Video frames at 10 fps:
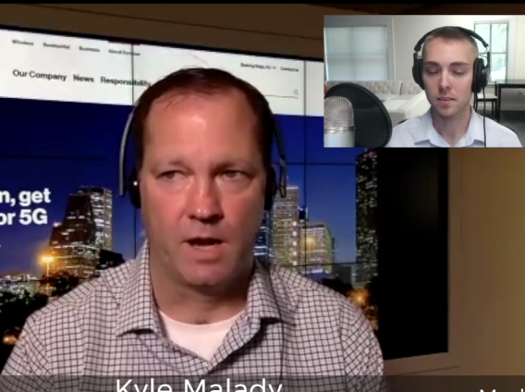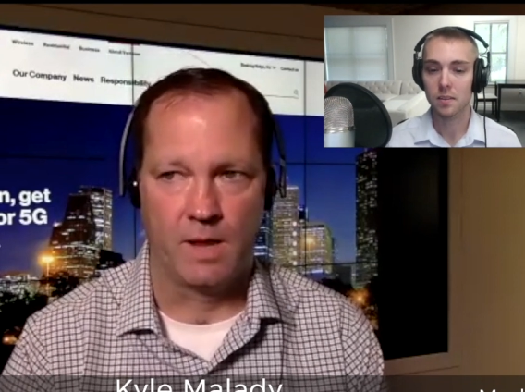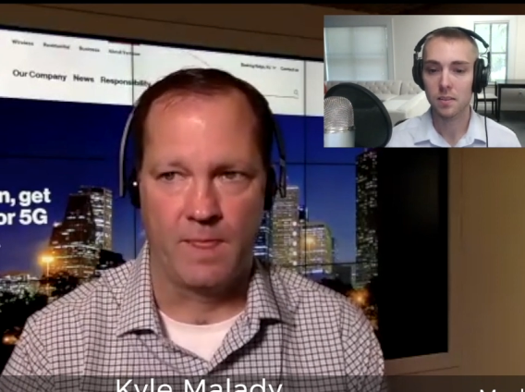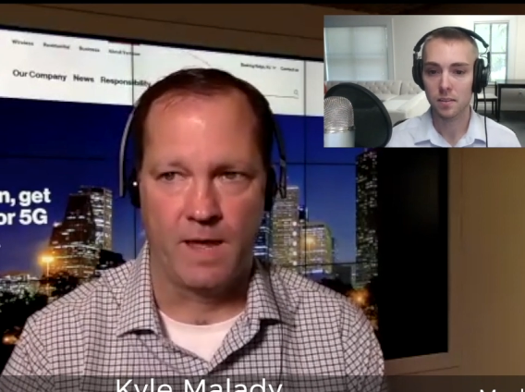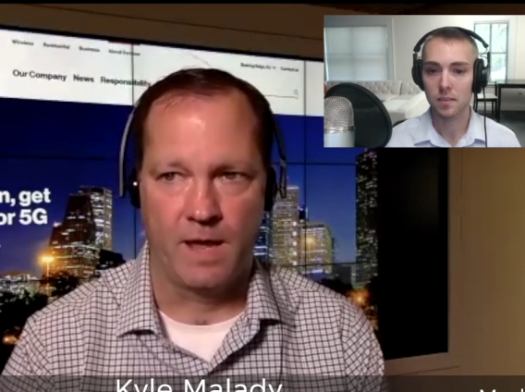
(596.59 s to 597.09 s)

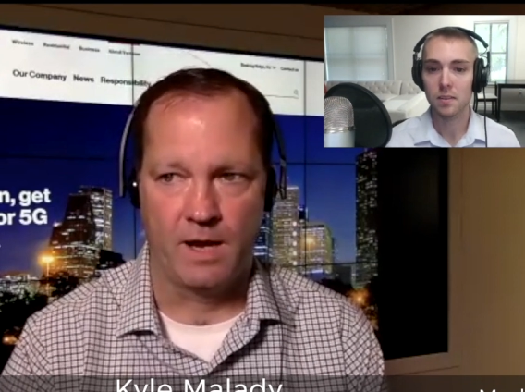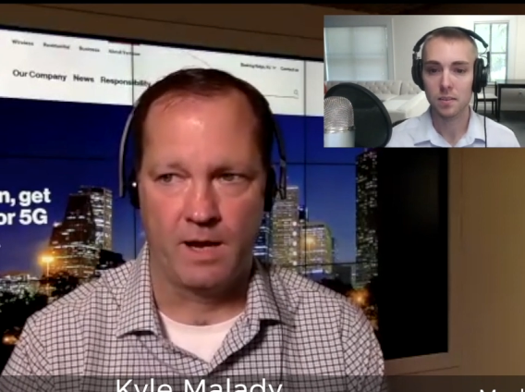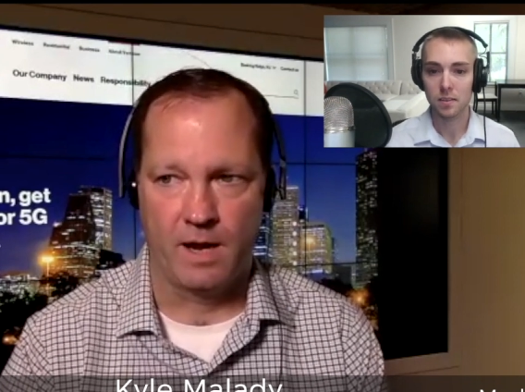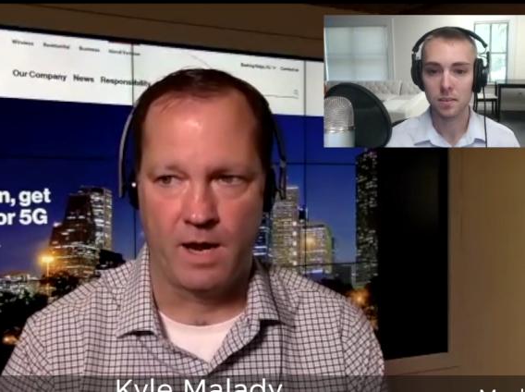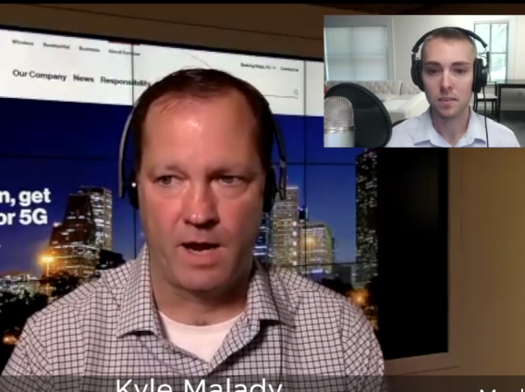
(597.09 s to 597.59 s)
Speaker 1: And
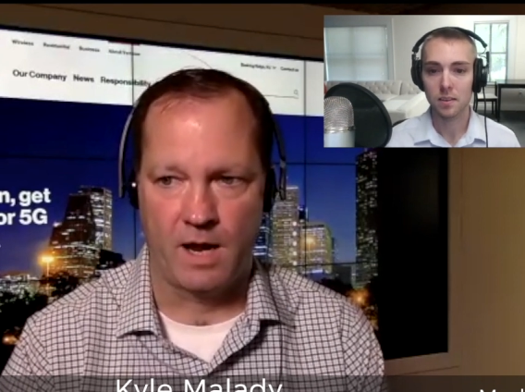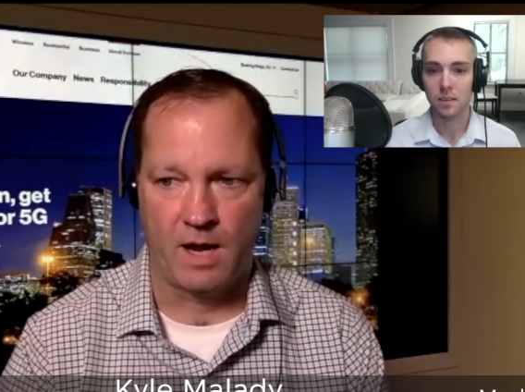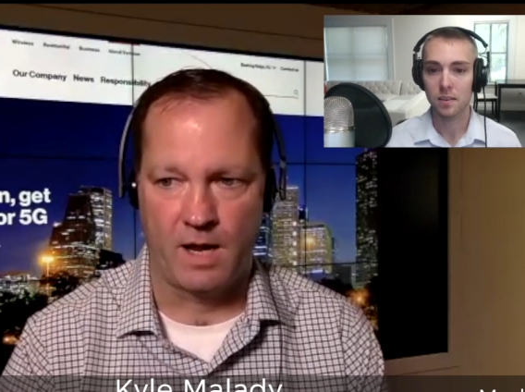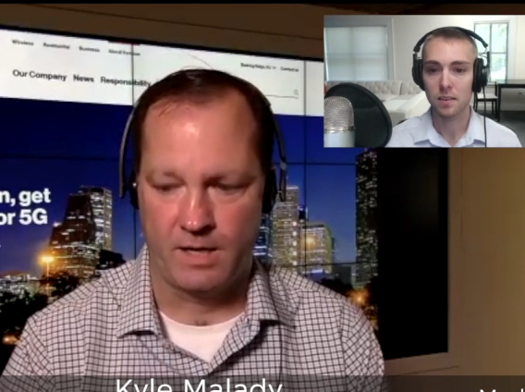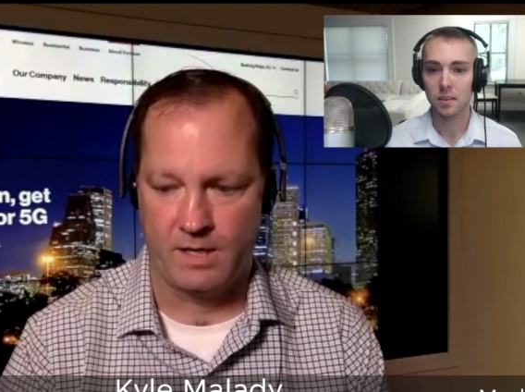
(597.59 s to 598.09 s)
then
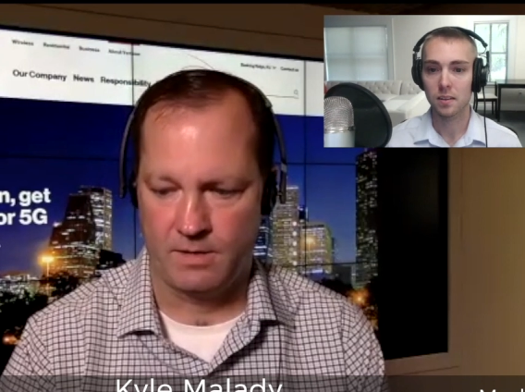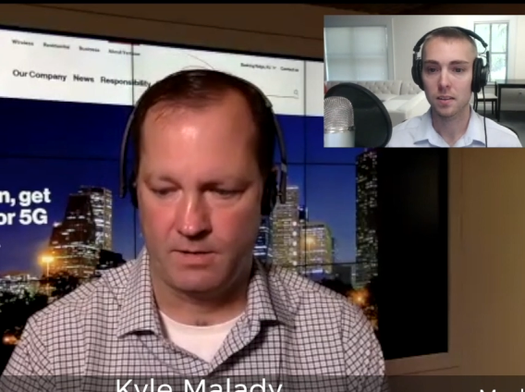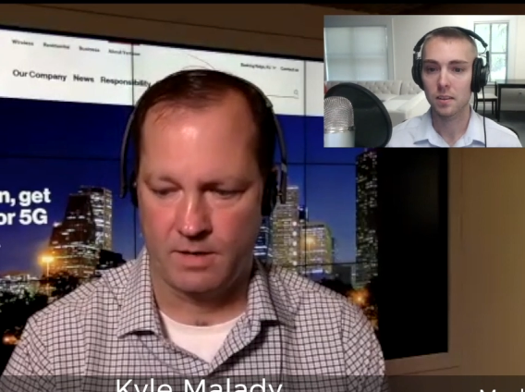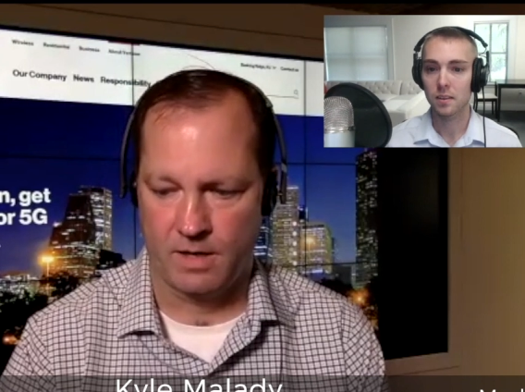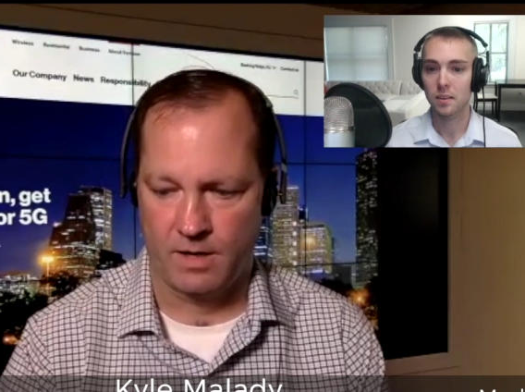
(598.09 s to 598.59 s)

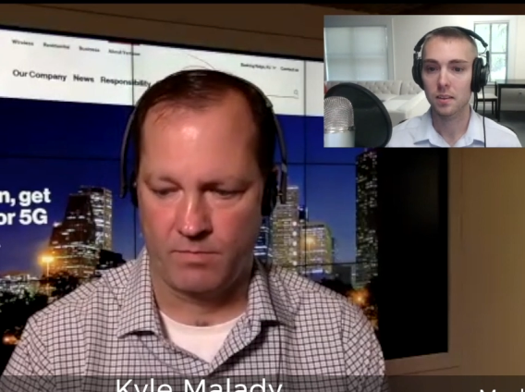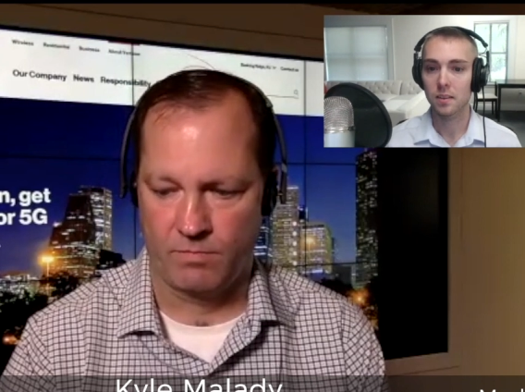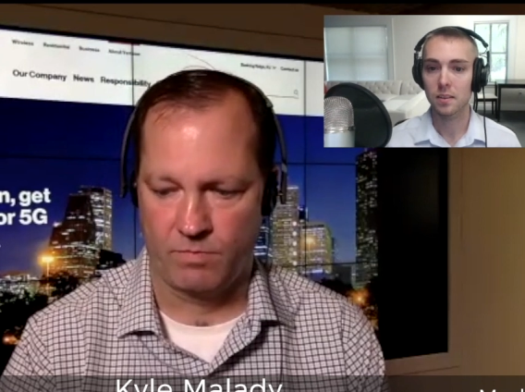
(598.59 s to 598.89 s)
I, I